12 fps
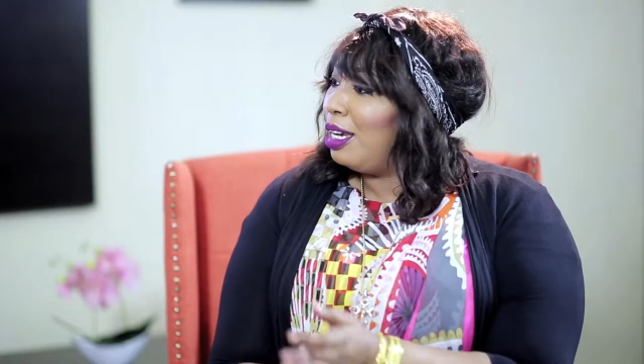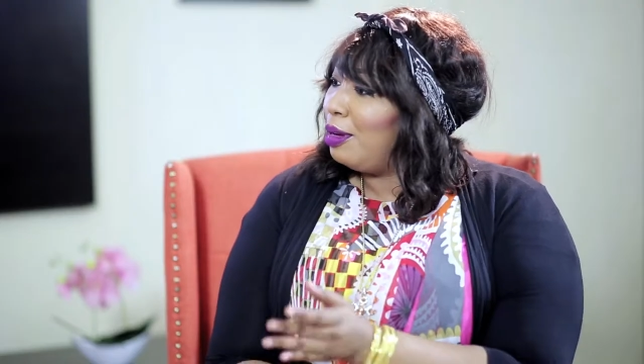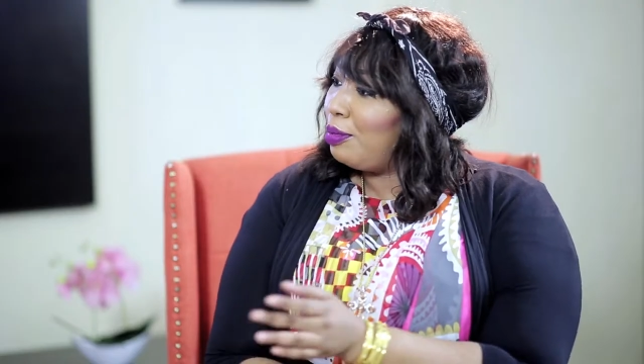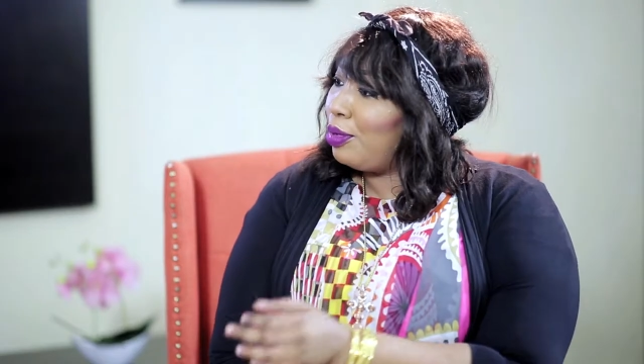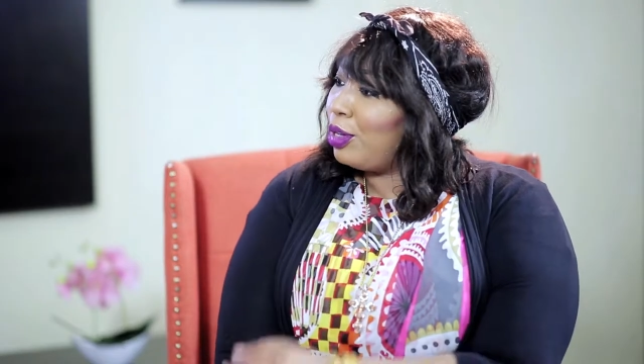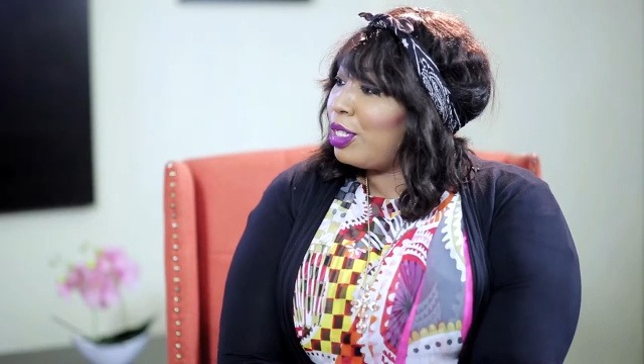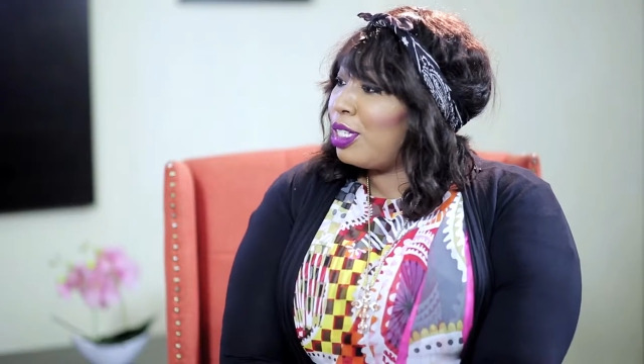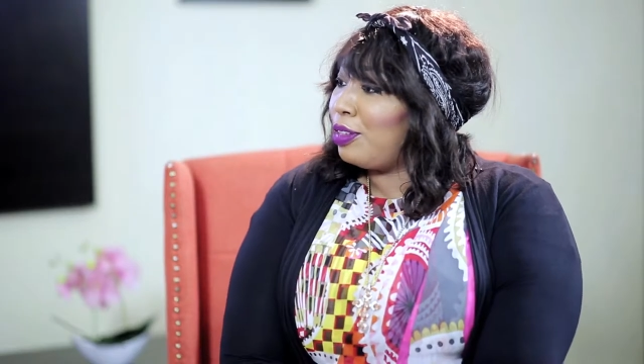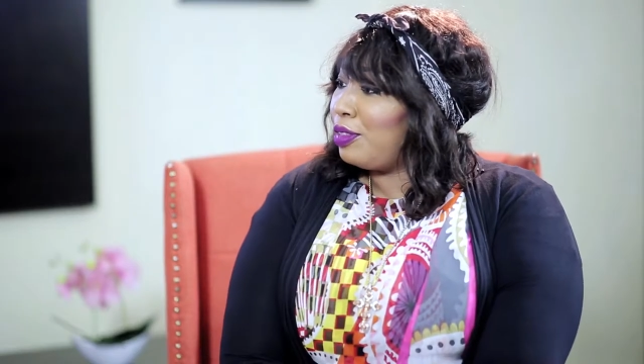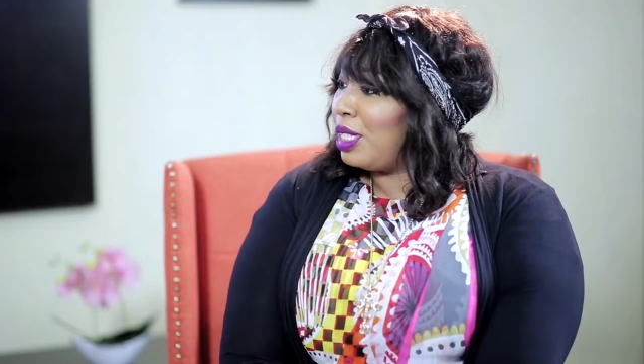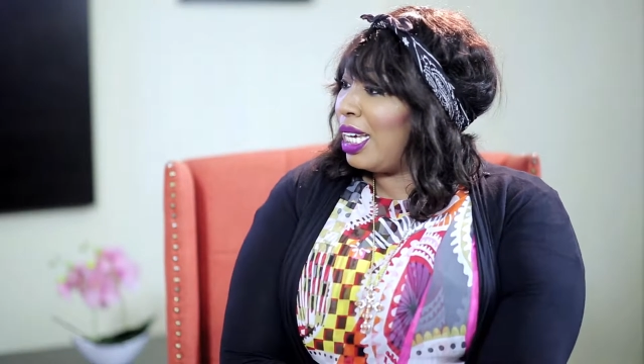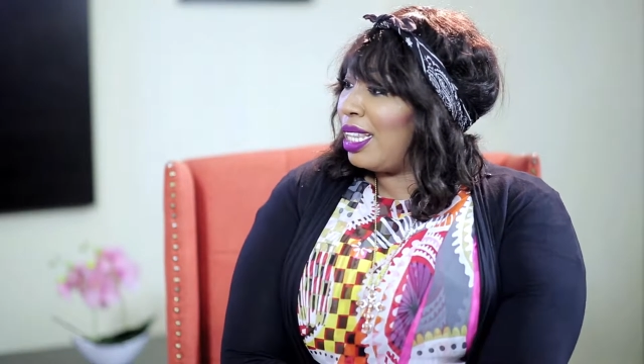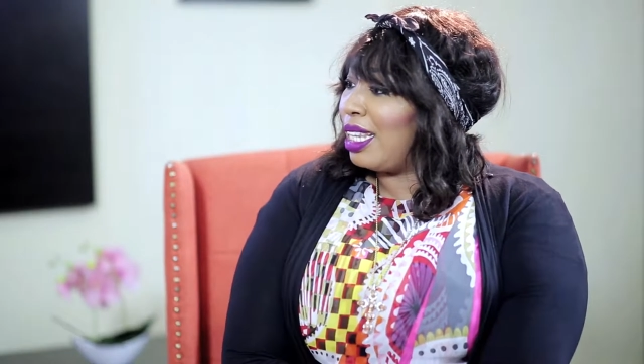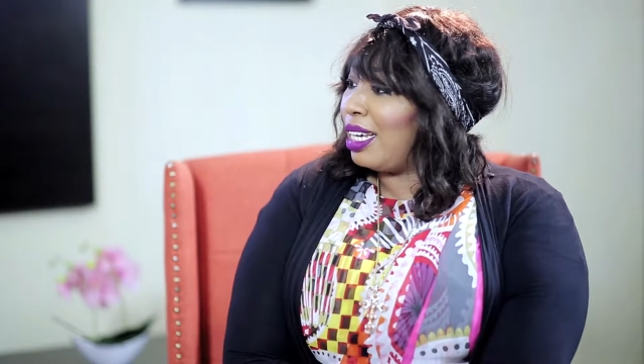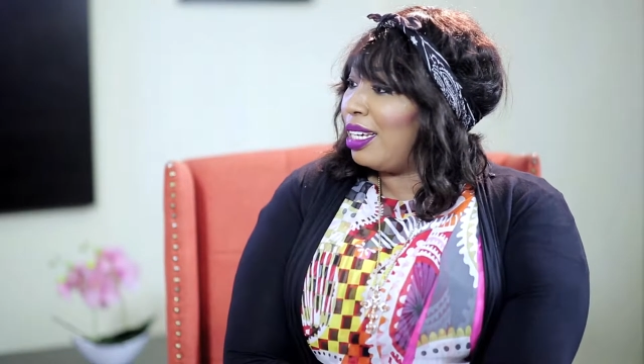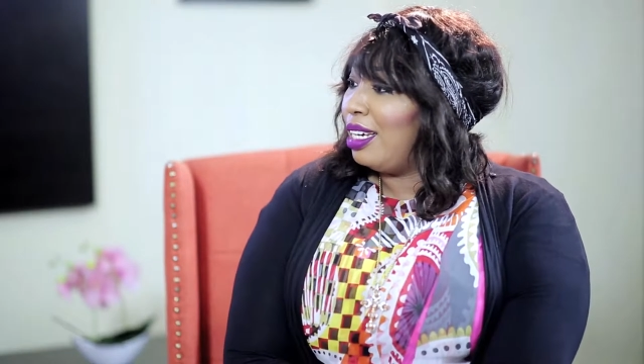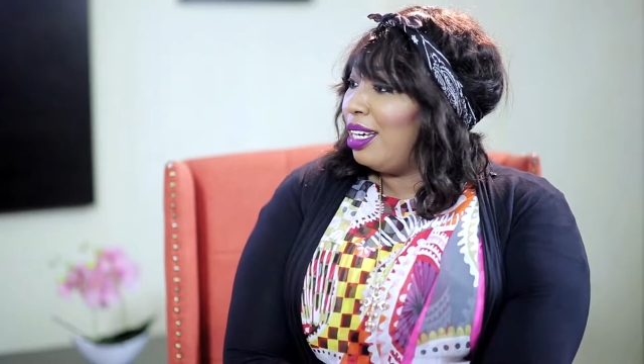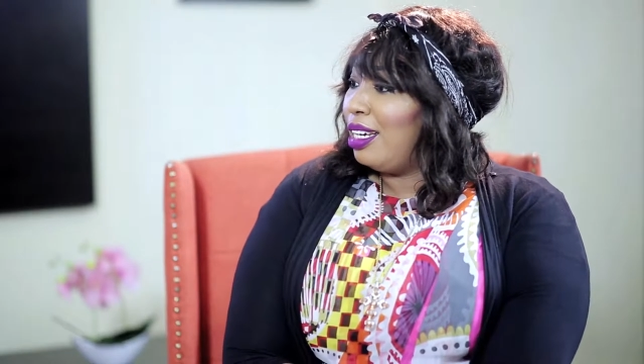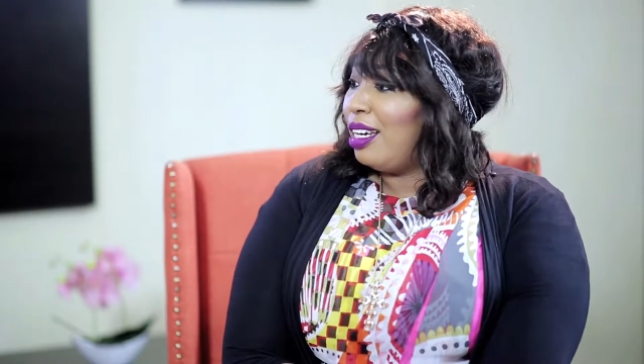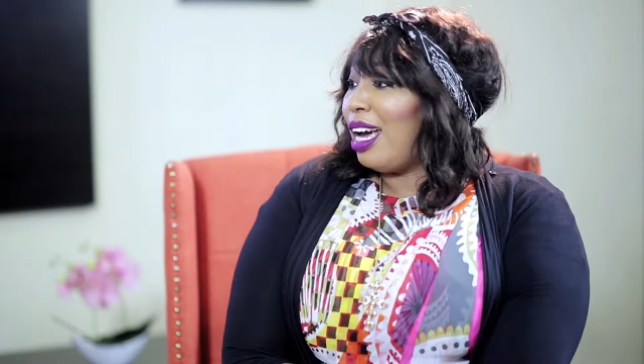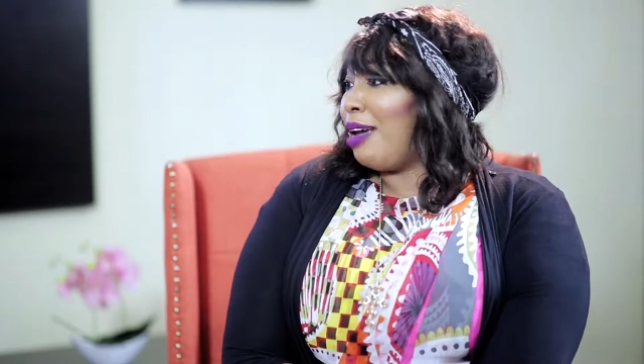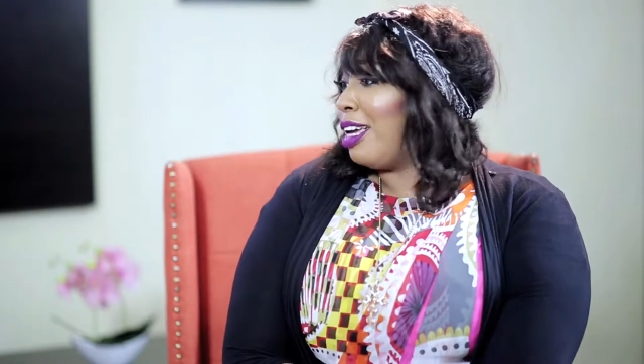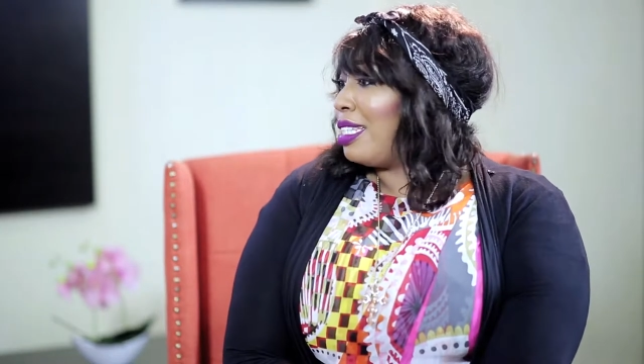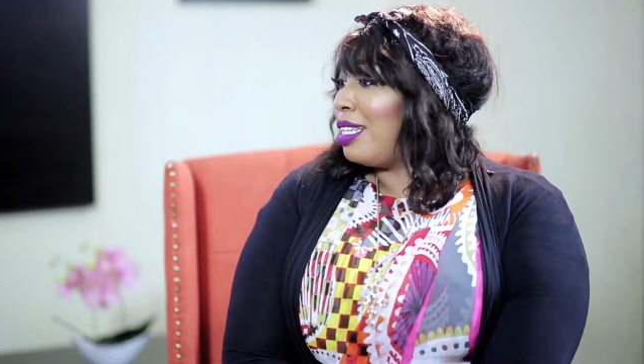put yourself together. I
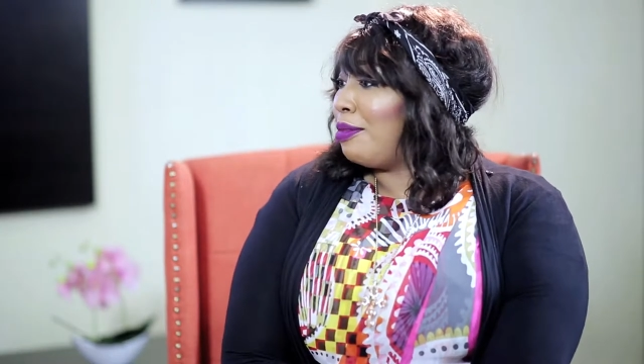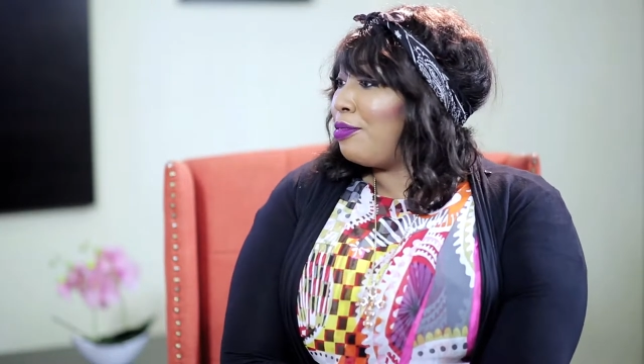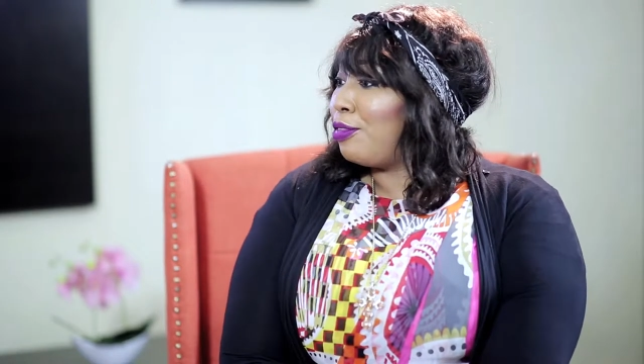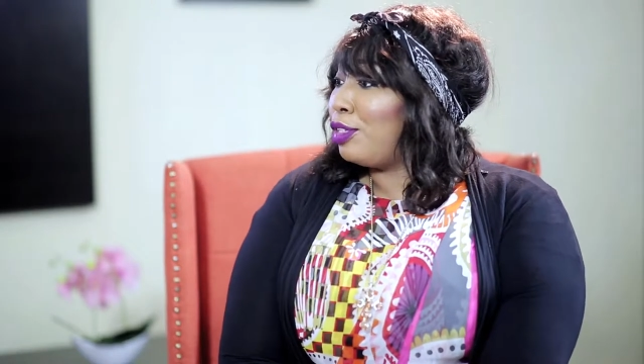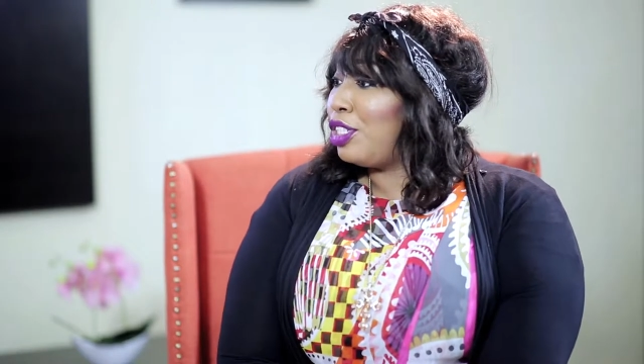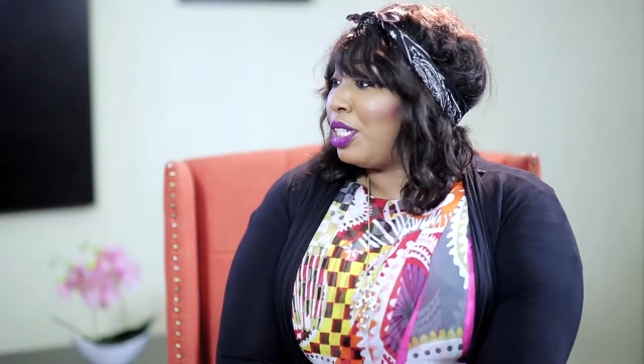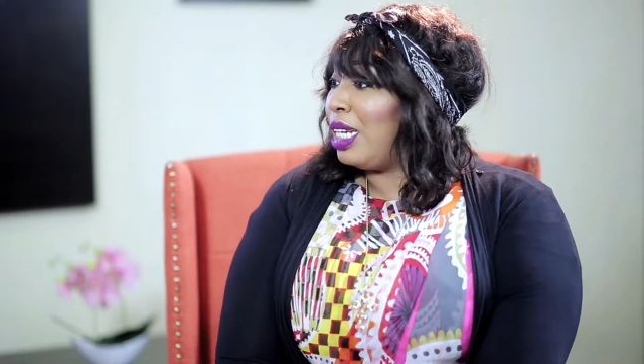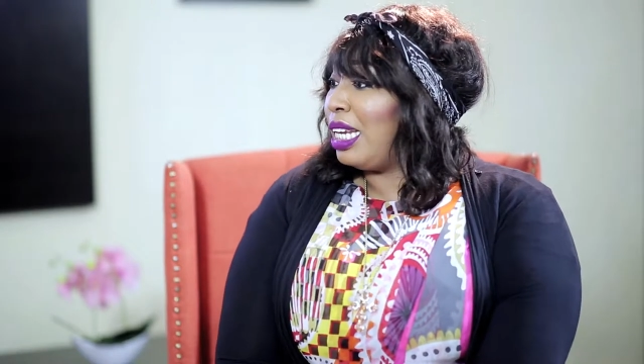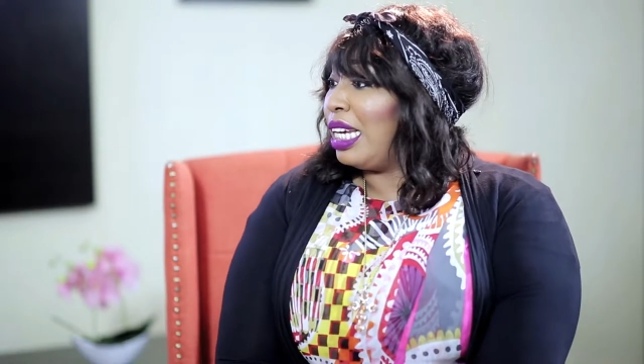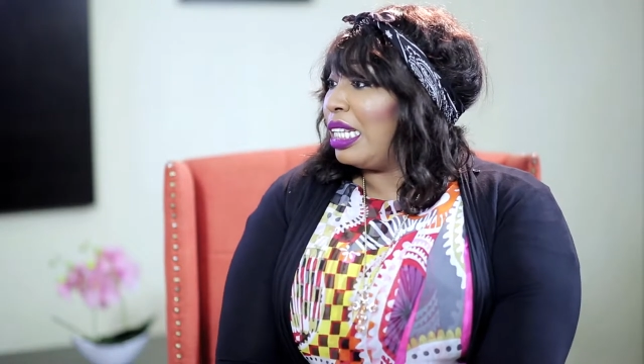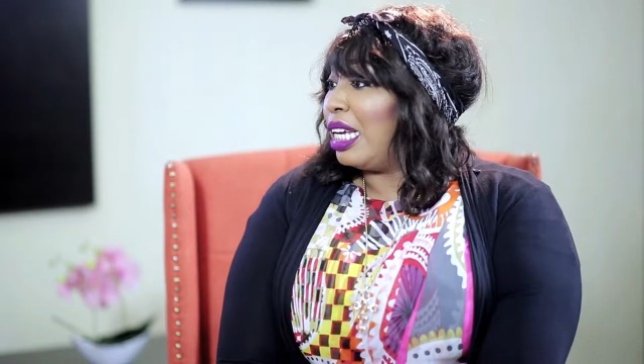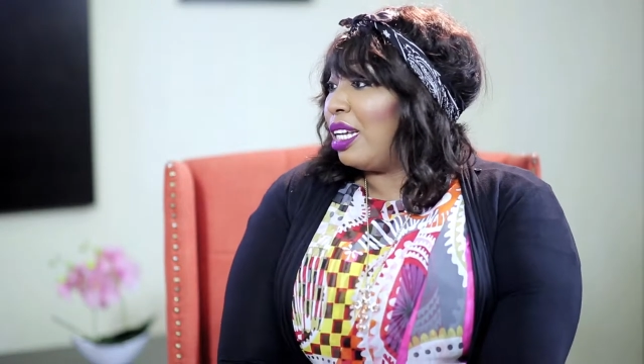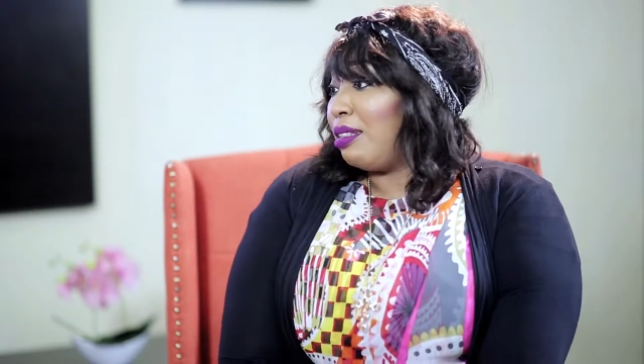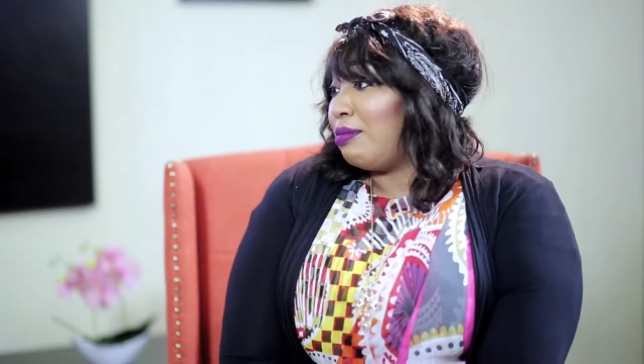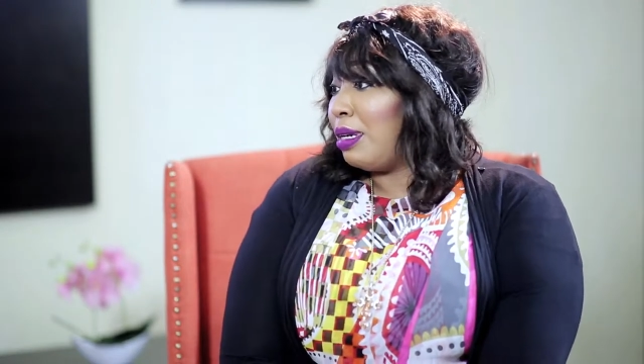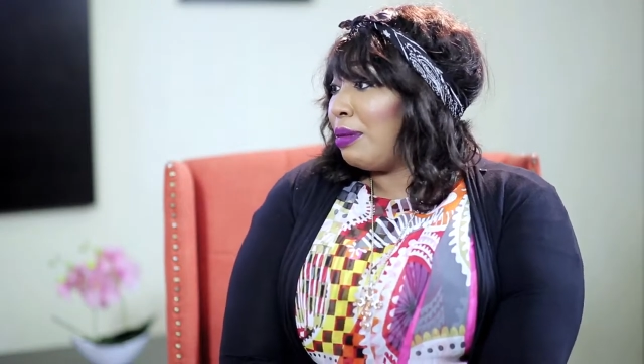guess I'm fortunate like that. I'm